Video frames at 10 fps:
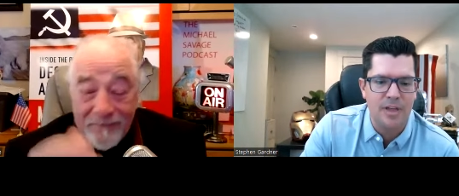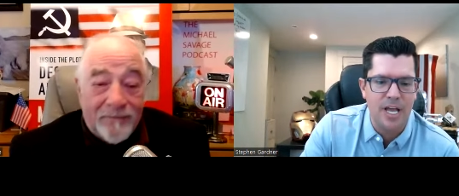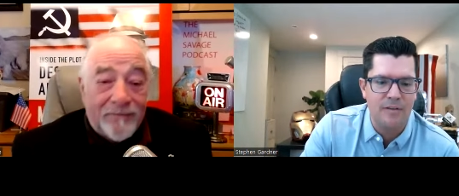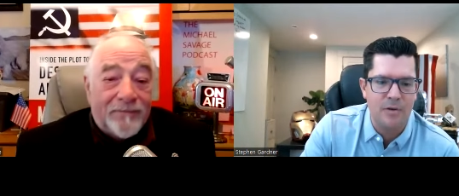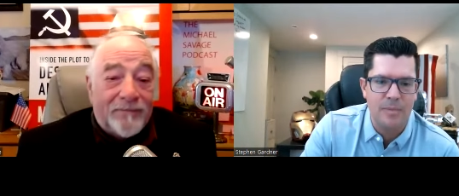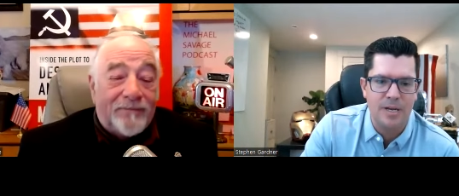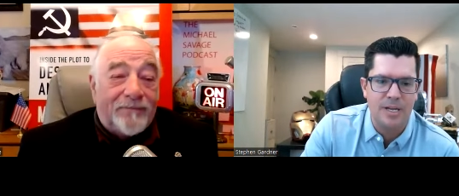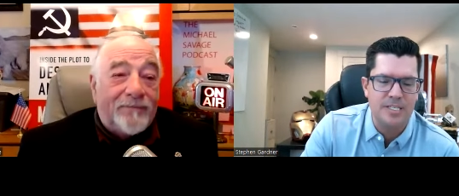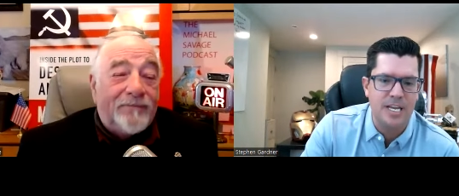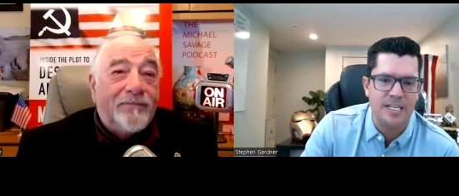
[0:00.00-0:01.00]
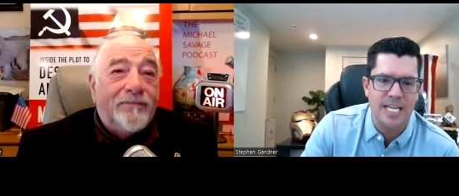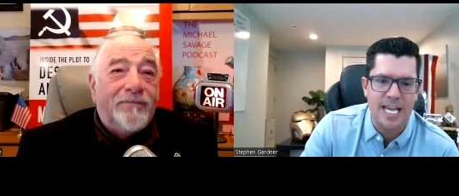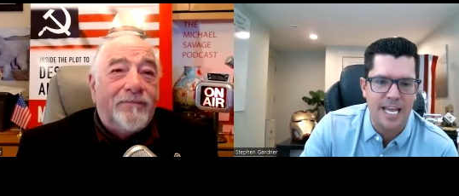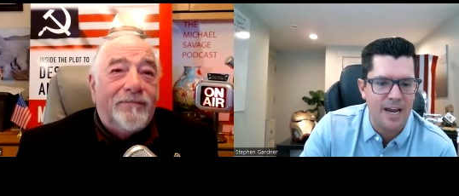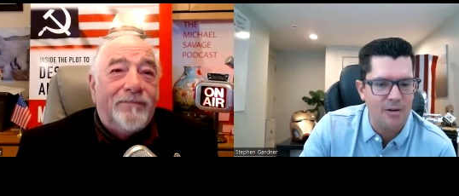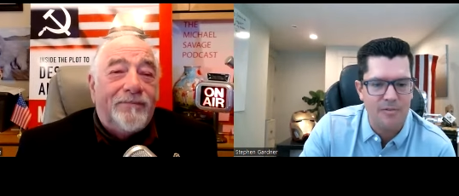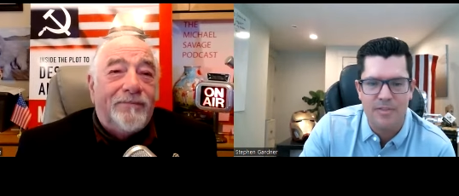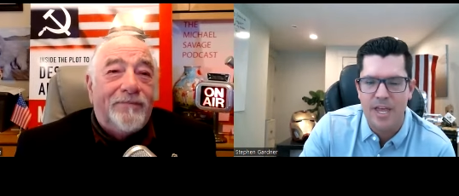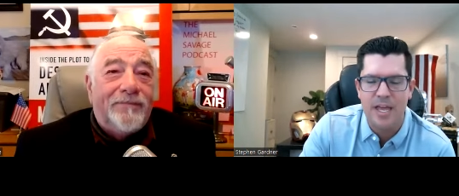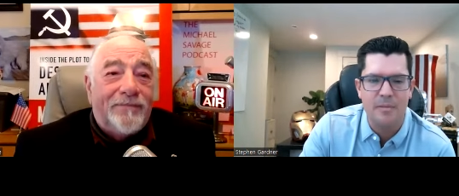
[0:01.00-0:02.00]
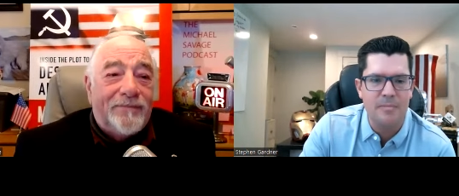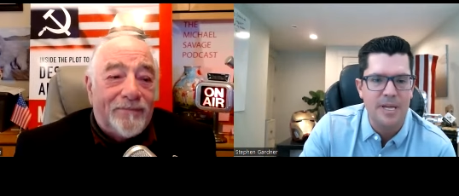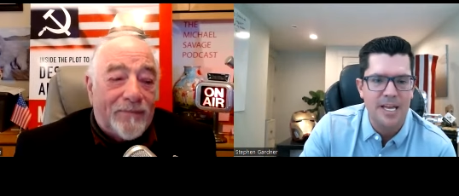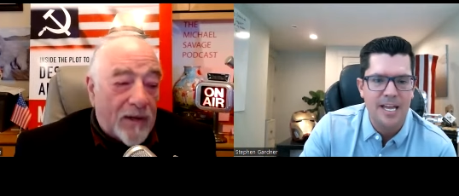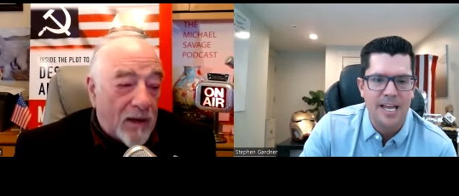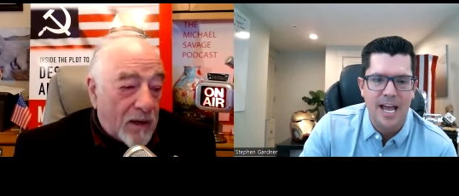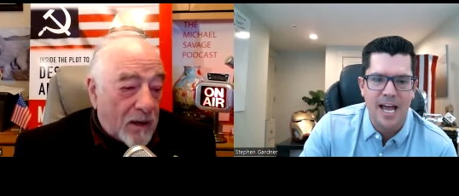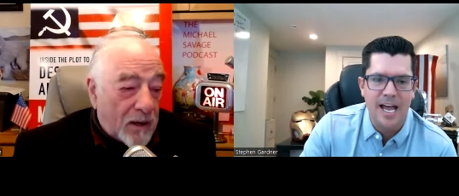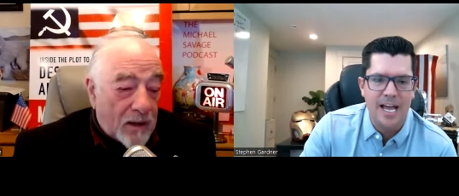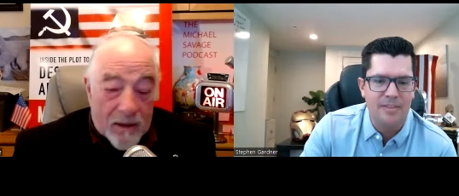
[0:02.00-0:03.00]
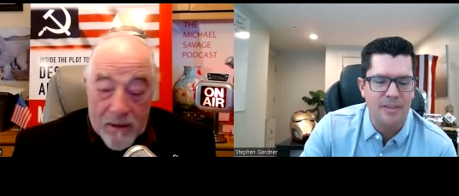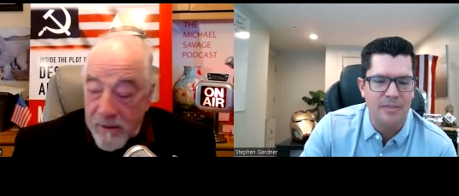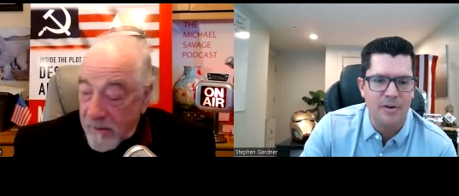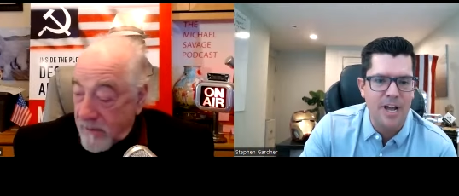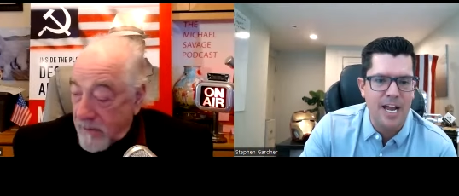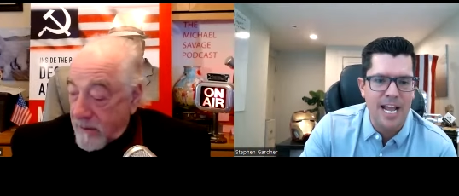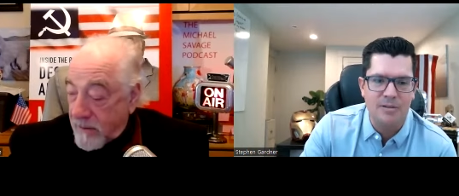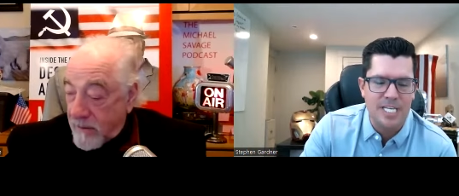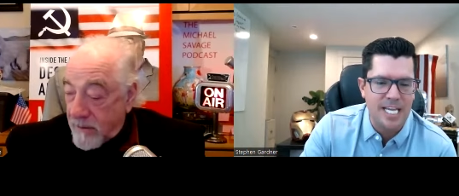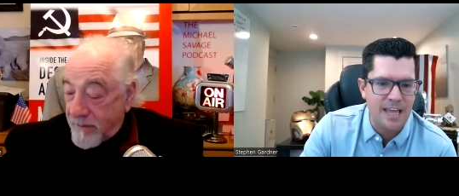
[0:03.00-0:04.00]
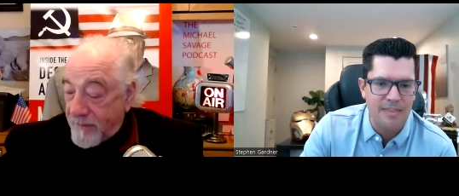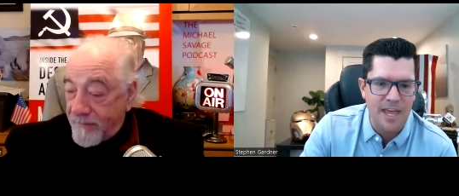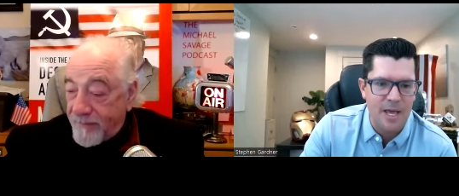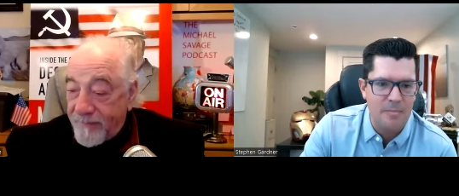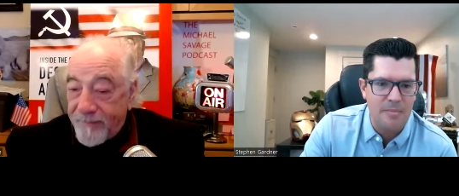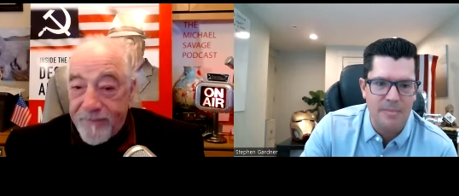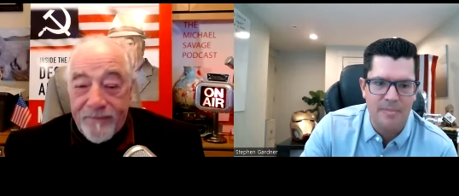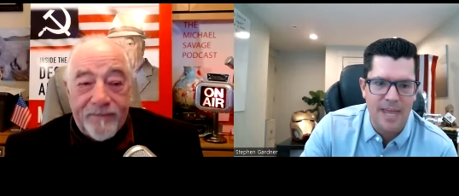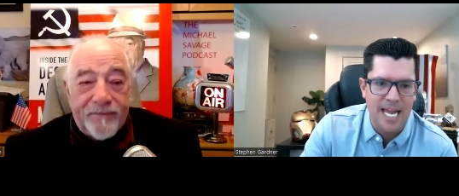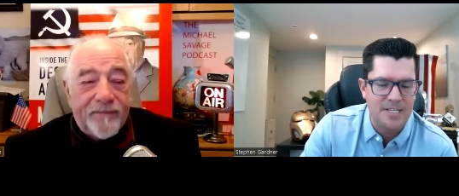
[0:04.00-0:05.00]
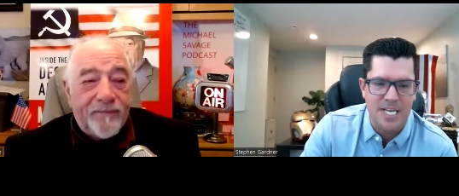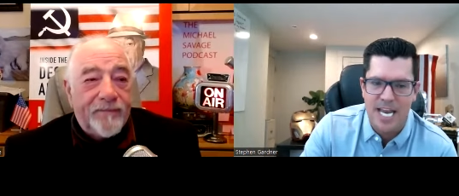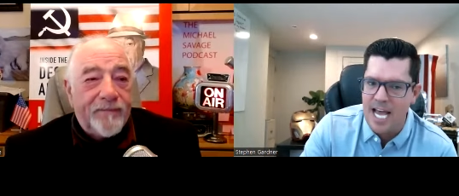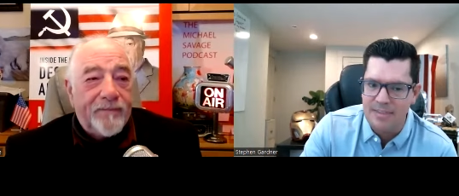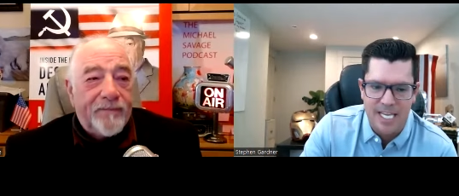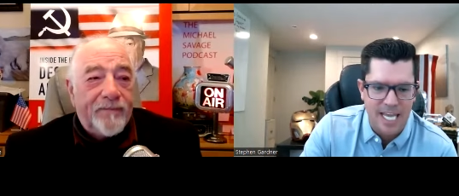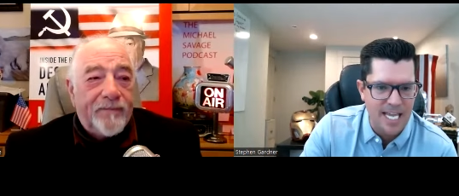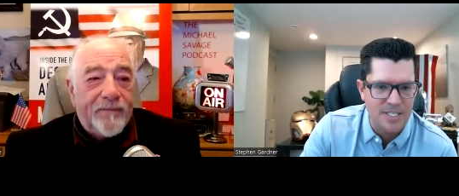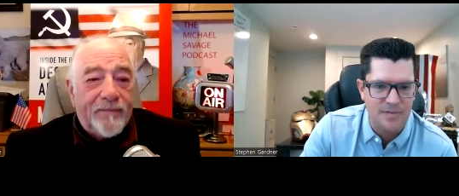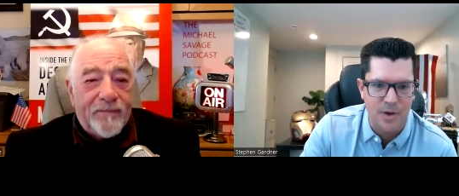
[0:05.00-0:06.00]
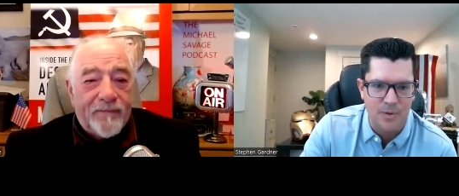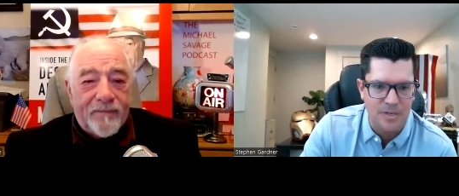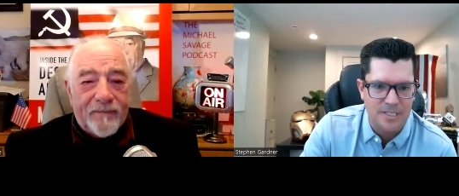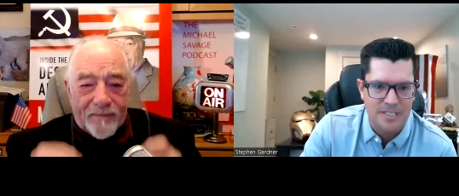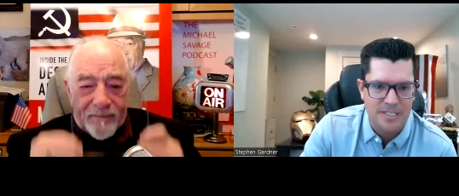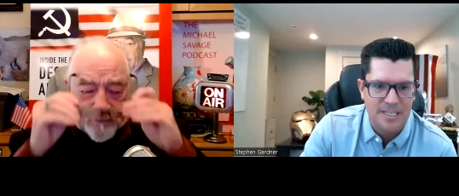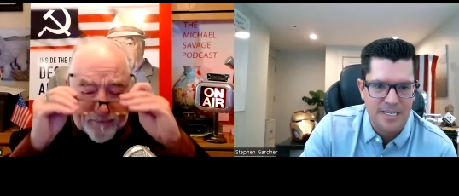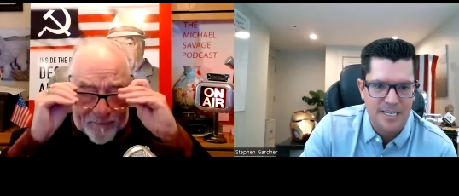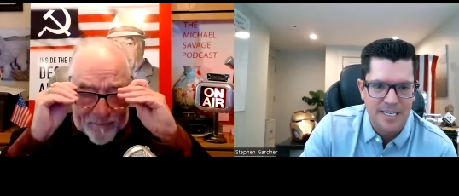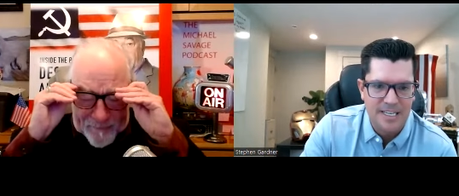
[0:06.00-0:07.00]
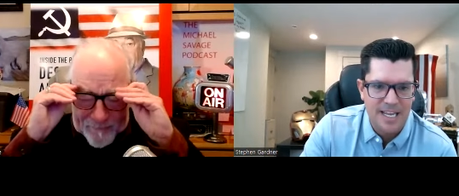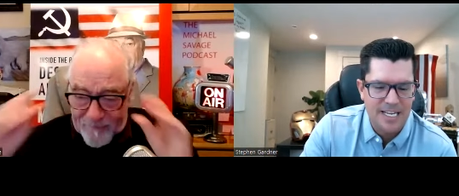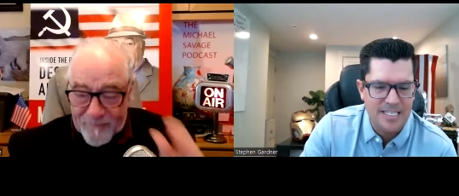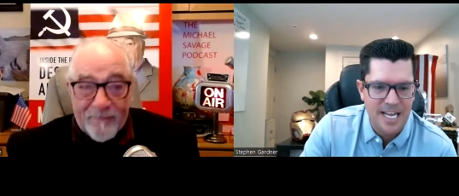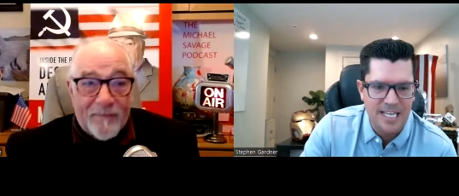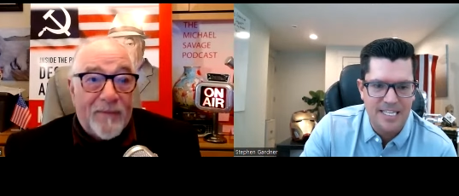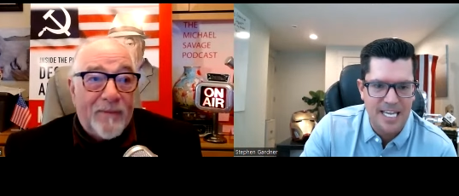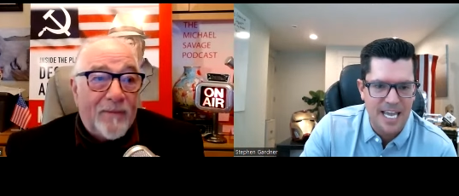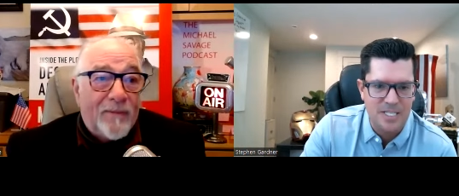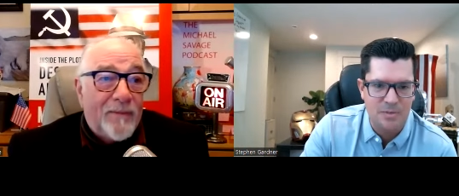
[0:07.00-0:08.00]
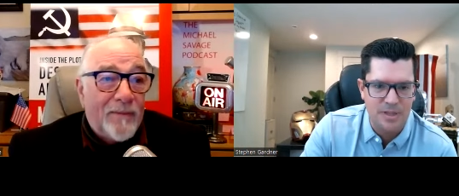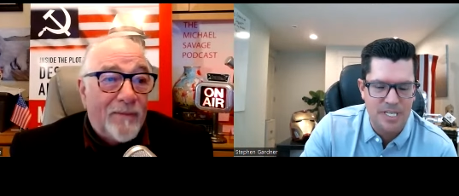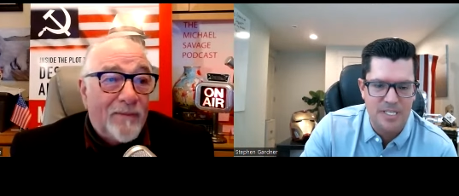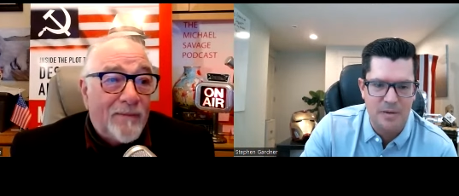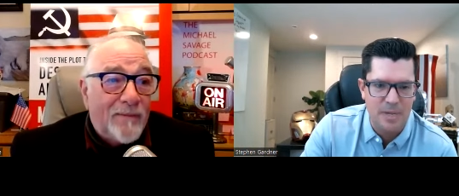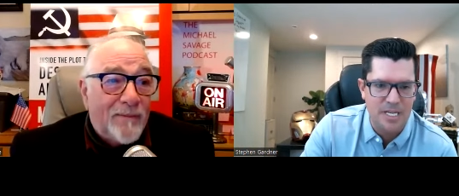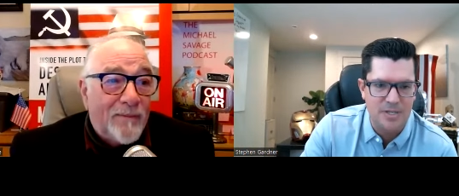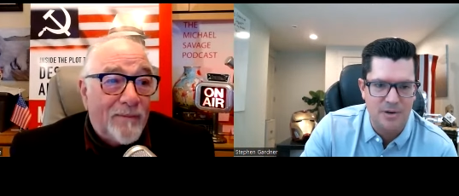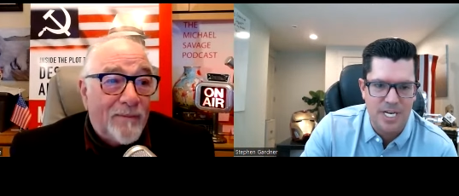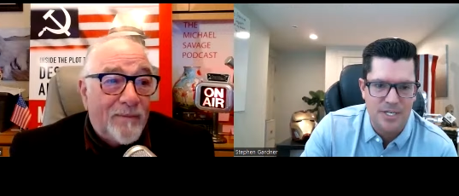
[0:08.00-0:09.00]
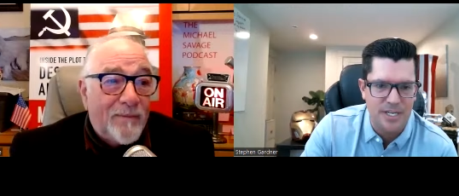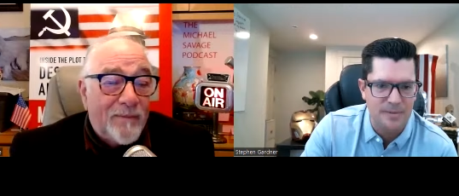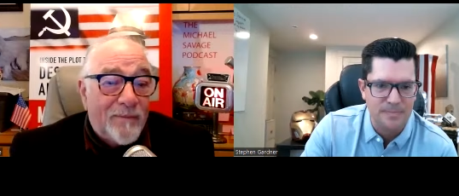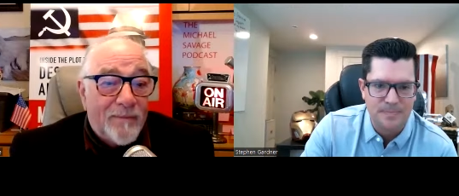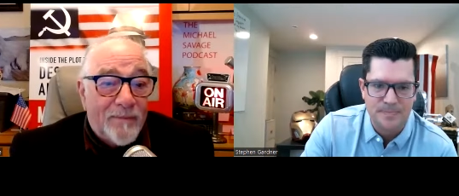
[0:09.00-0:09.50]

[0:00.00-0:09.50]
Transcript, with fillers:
Speaker 1: that the government is going to take care of them, uh, that they're not out to get them. That is not the case, folks. That is not the case with this administration.